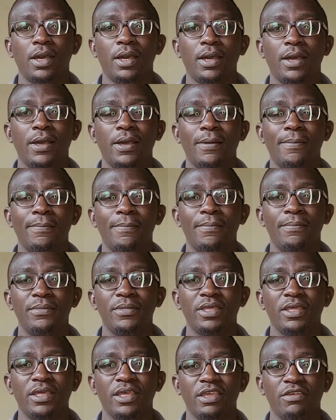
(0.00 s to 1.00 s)

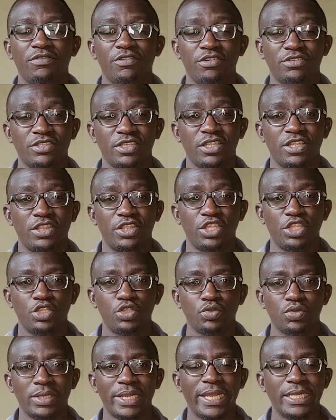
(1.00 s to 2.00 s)
If there's
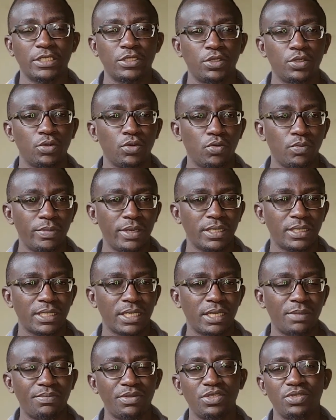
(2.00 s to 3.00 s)
anything you'd like to know
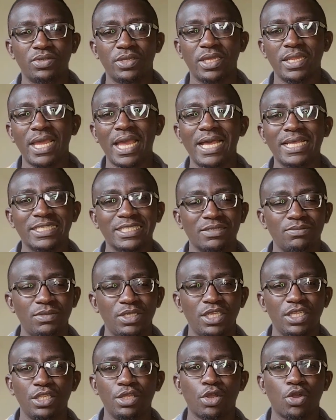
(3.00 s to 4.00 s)
better, please, you can ask
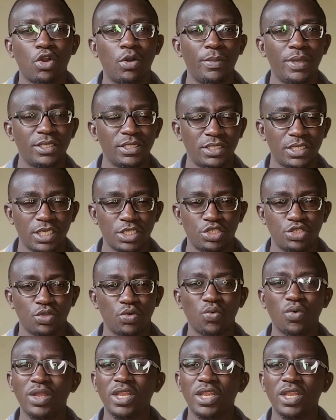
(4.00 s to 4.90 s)
me in the comment section.